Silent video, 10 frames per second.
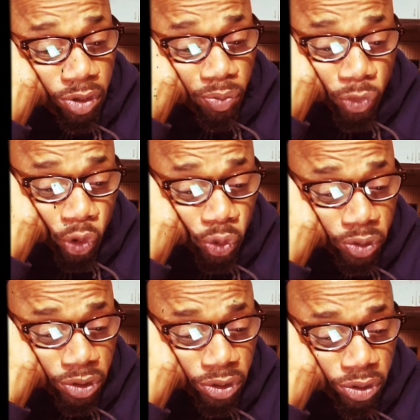
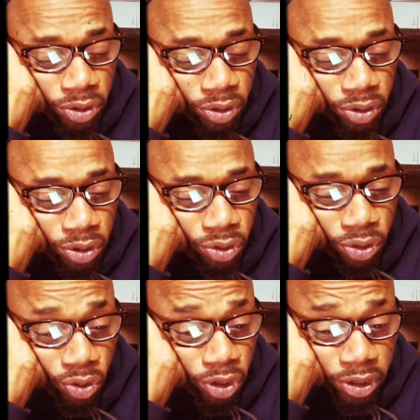Moses, you
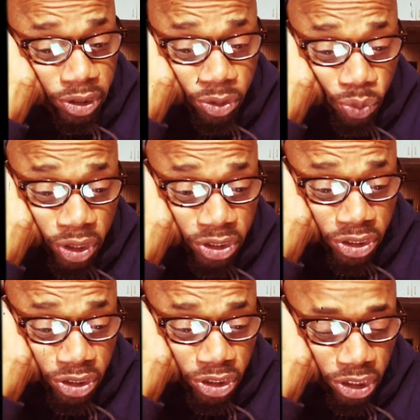know, because he
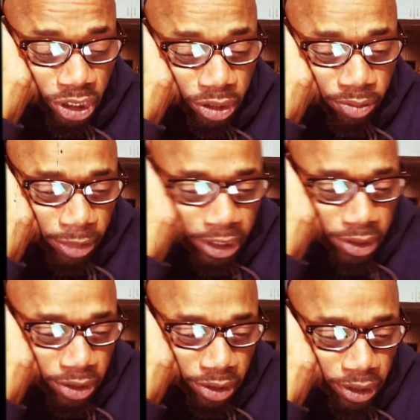wasn't shit,
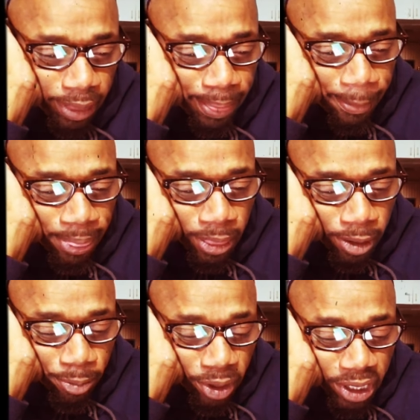basically.
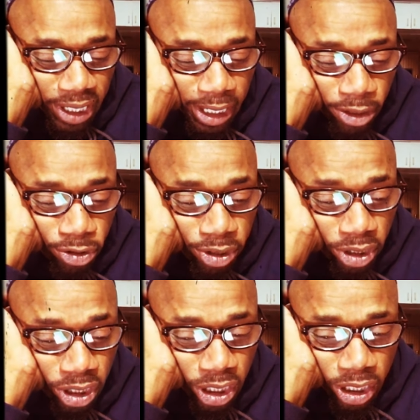But he held
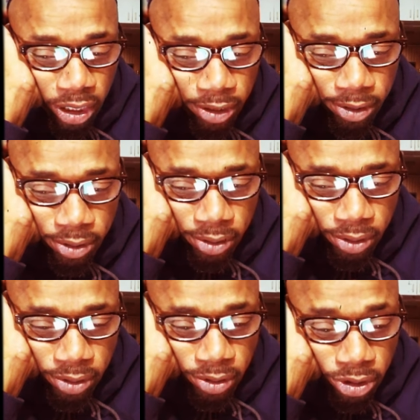the line.
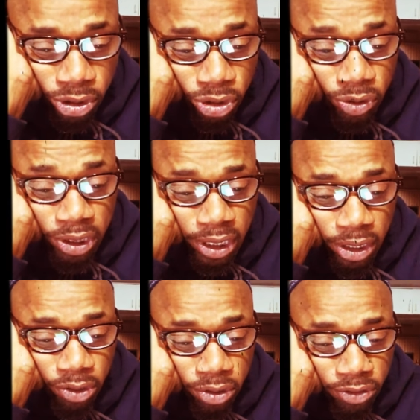You know, he
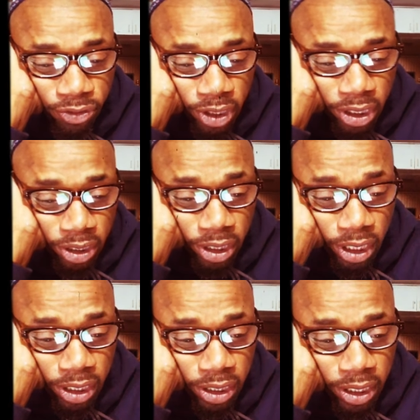held the fucking
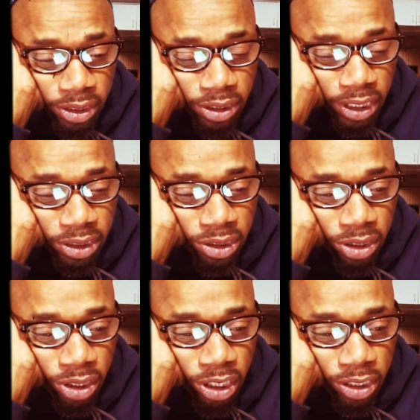line. And that's, that's the
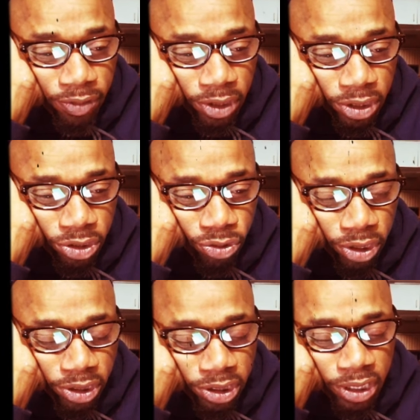narrative of the
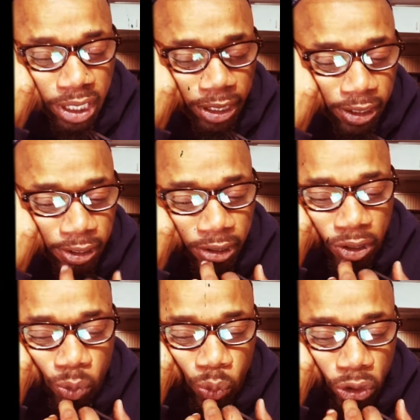story. It's not
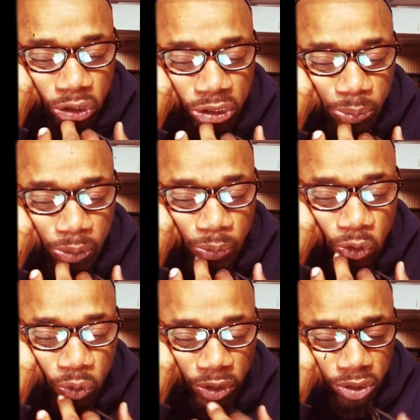a worship of
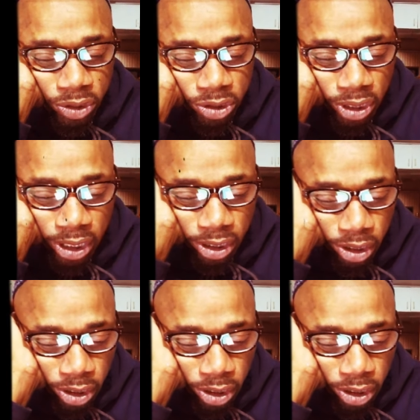Moses. It's like,